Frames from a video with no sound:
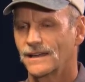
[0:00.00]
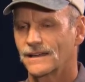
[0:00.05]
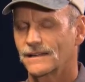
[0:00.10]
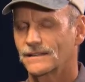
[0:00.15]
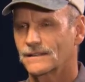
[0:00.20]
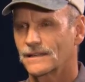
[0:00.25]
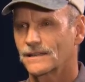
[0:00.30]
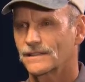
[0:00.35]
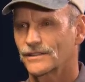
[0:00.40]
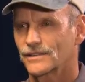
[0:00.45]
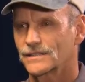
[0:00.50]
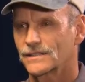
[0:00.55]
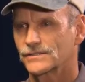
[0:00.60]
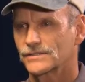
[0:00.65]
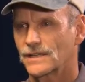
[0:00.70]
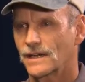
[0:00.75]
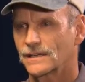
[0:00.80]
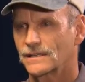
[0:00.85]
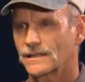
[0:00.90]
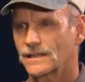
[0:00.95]
And thank
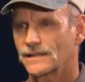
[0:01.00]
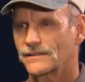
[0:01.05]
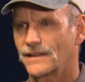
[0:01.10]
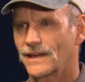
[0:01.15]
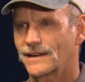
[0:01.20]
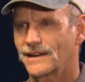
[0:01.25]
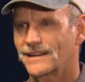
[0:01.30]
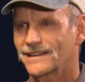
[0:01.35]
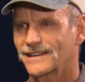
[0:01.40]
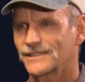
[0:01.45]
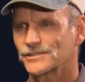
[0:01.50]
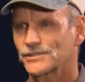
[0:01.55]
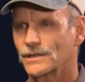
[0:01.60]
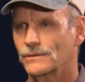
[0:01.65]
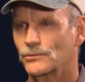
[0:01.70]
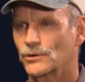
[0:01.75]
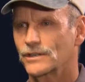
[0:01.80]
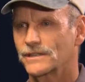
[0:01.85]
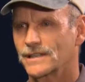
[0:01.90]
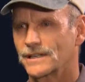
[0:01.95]
goodness I did that. I guess
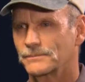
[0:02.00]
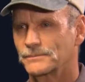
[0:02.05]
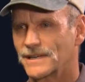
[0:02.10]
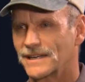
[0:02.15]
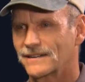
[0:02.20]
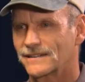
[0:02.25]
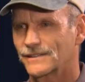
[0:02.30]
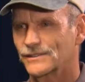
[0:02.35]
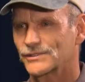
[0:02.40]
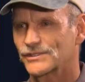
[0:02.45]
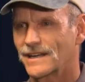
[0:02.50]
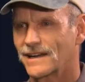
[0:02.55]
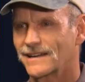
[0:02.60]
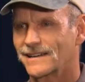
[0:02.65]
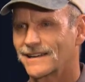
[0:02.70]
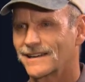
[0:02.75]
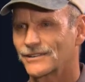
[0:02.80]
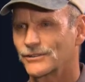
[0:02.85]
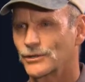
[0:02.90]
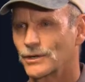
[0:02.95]
somewhere deep down
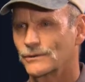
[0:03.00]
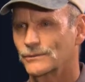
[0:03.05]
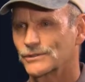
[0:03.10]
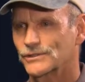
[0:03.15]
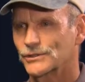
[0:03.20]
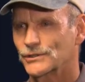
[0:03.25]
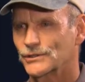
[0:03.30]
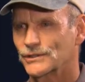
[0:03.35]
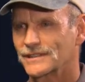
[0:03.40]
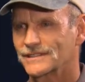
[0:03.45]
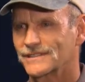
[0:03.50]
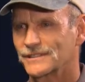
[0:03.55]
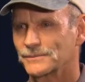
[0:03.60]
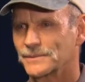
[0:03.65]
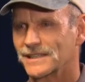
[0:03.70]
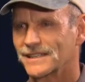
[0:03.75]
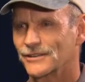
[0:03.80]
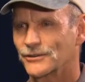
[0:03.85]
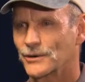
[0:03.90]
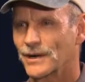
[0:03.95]
inside I knew I was going to
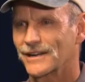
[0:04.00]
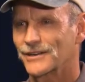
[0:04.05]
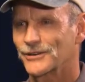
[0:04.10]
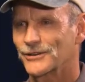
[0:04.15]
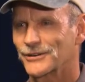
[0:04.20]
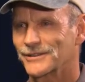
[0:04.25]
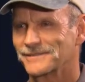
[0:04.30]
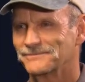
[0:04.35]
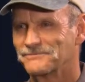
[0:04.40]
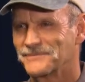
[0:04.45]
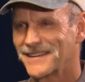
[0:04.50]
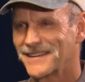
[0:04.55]
be a writer